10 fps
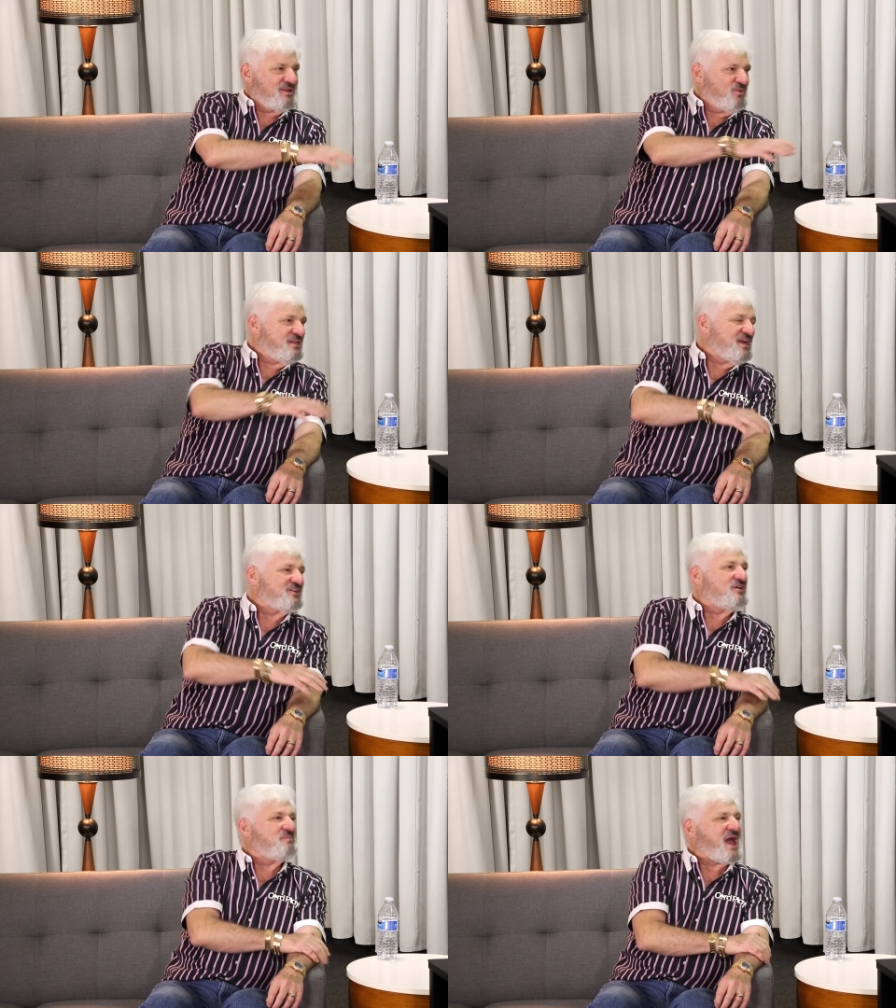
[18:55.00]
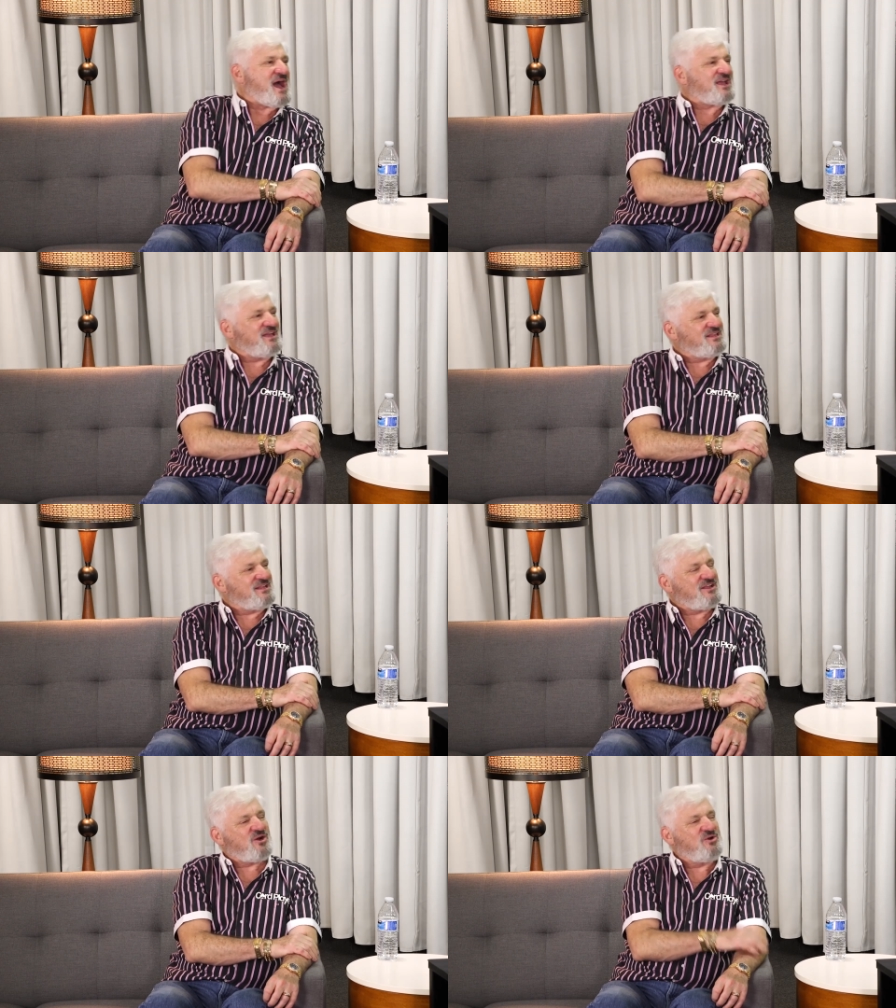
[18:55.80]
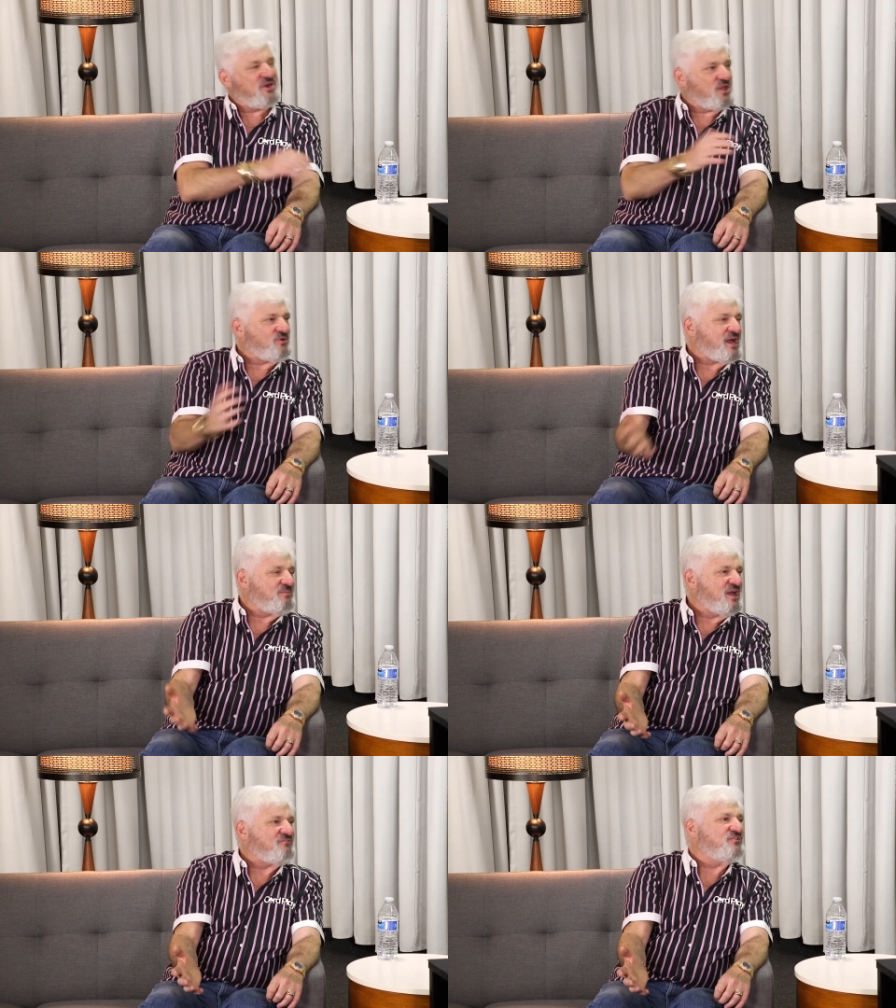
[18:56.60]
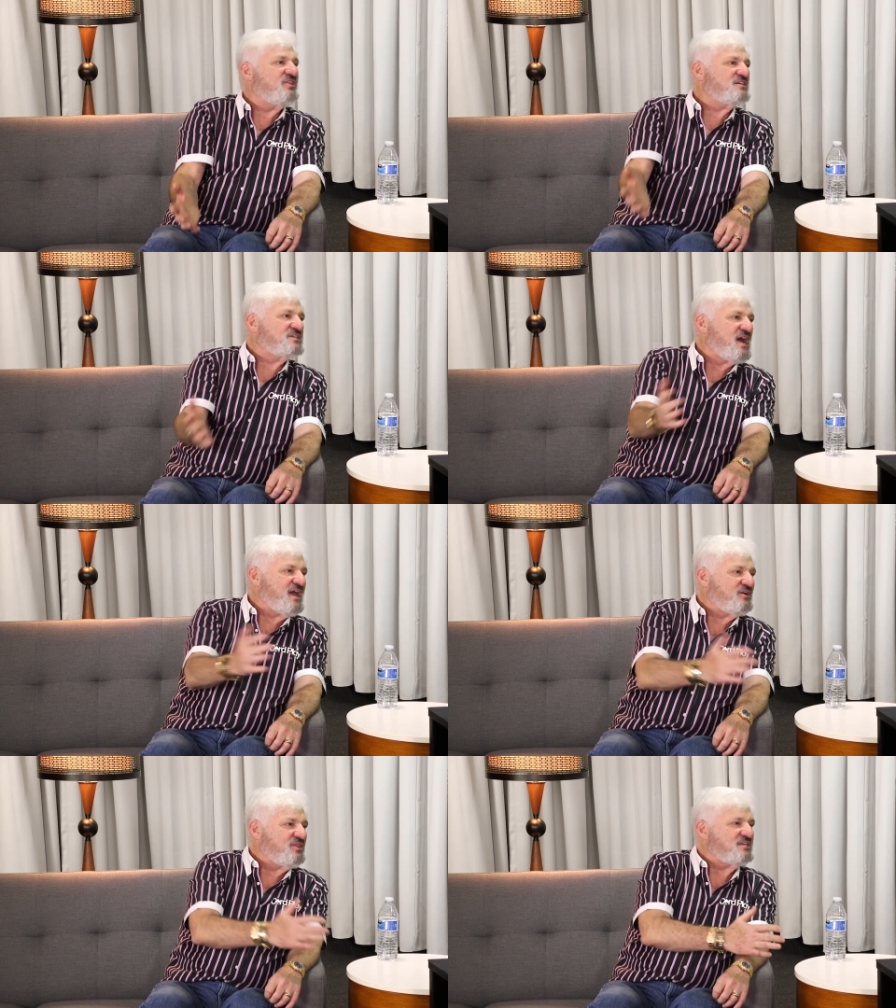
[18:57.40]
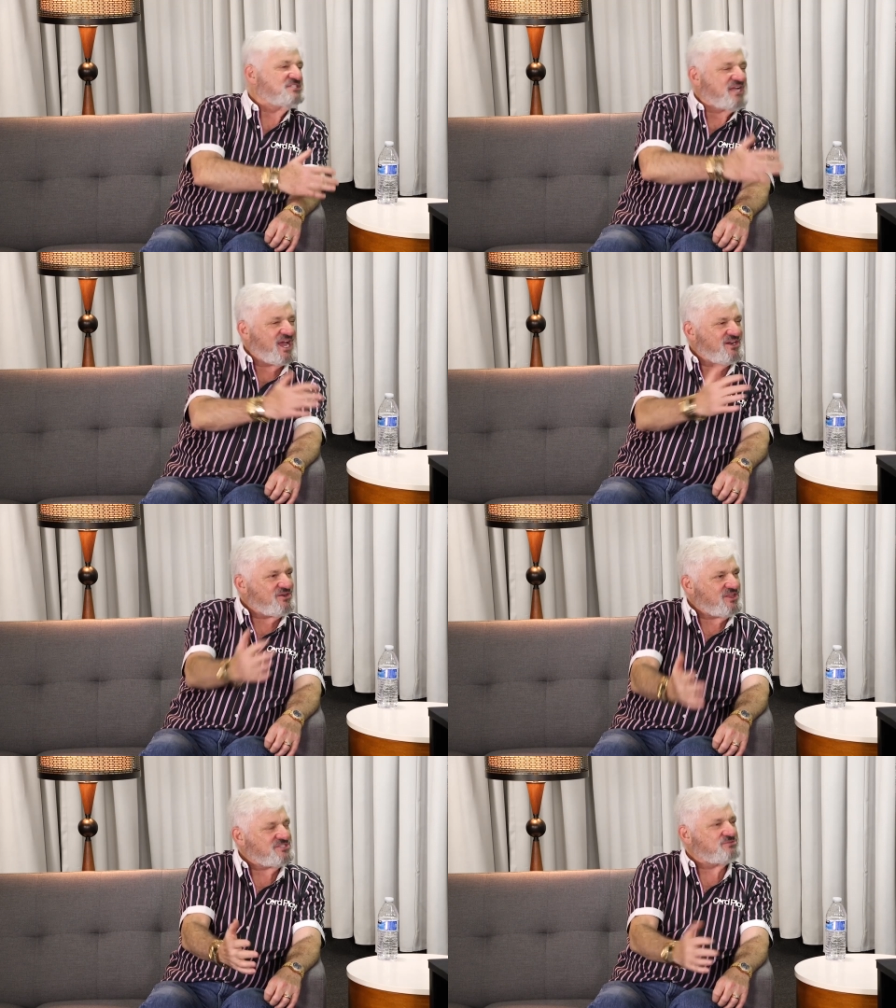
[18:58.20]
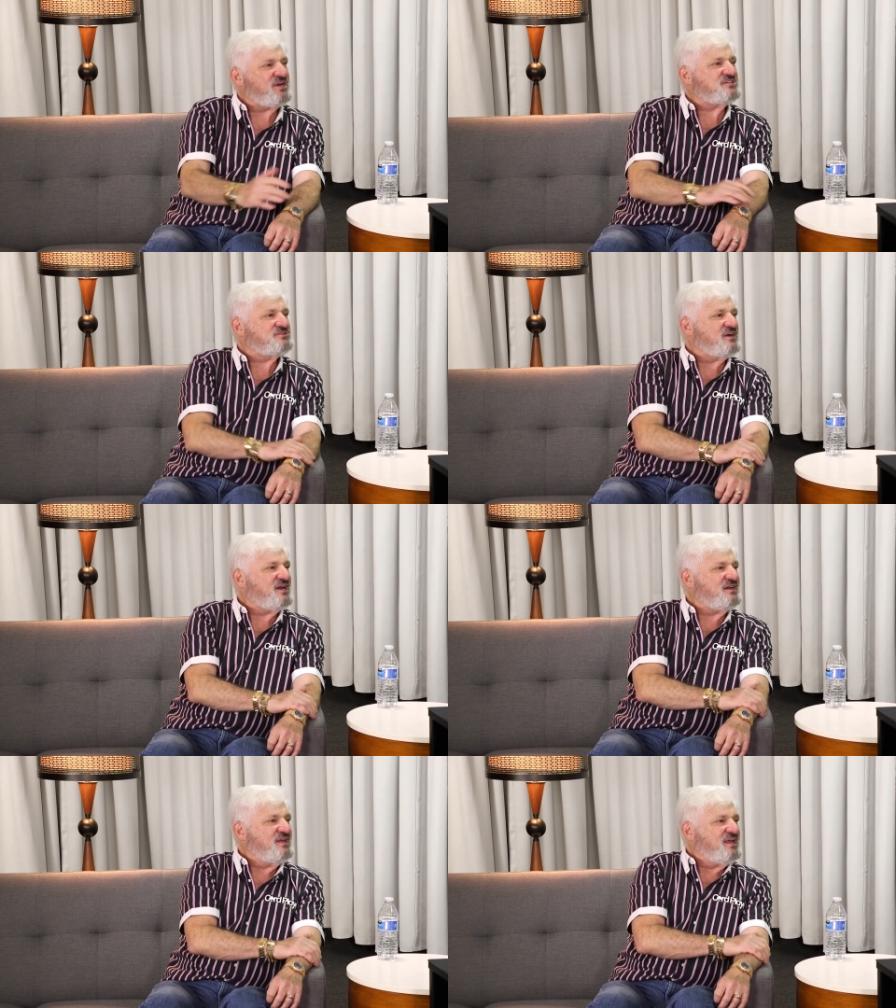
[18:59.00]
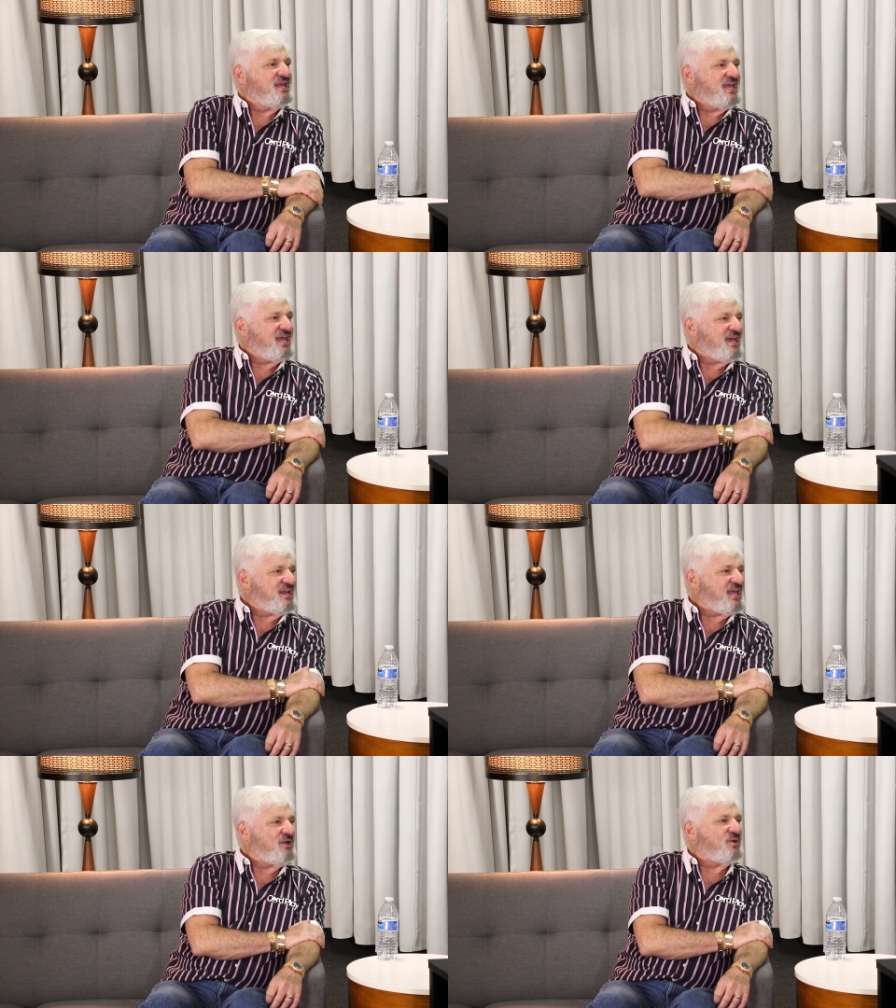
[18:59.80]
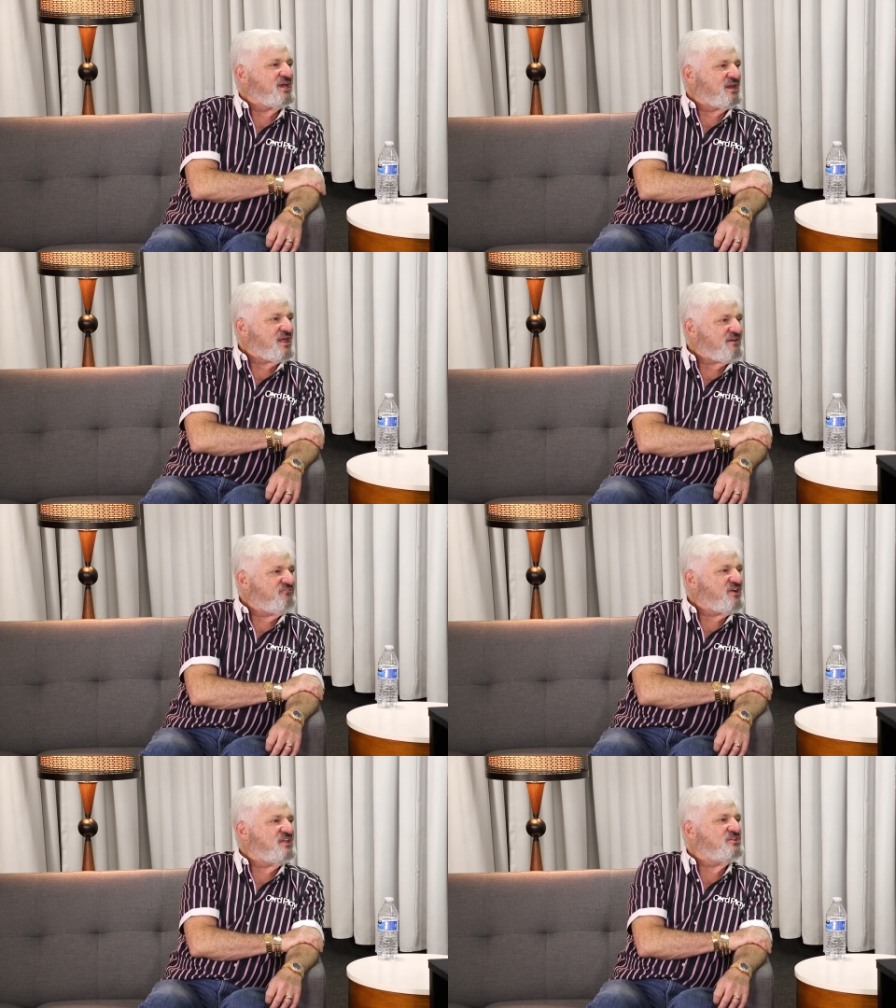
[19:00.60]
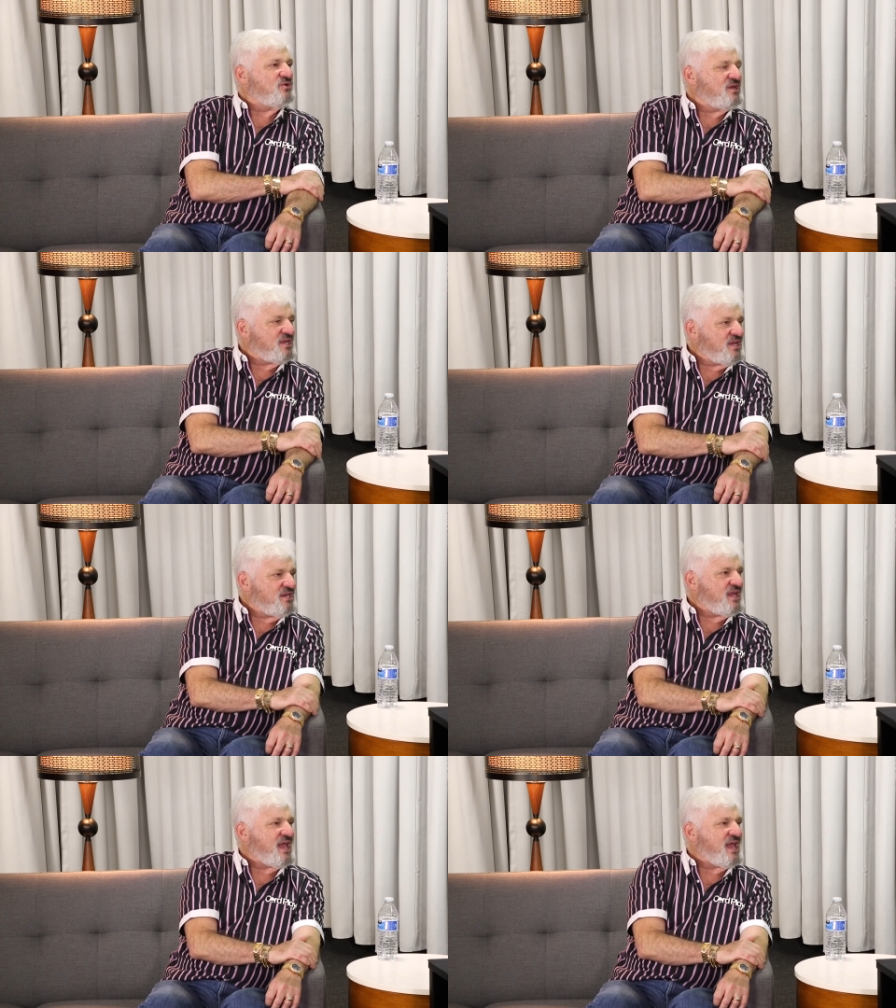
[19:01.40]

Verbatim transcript: we tend to go back and, you know, who do you recommend for this guide or this site or this restaurant, and we get a lot of fun doing it.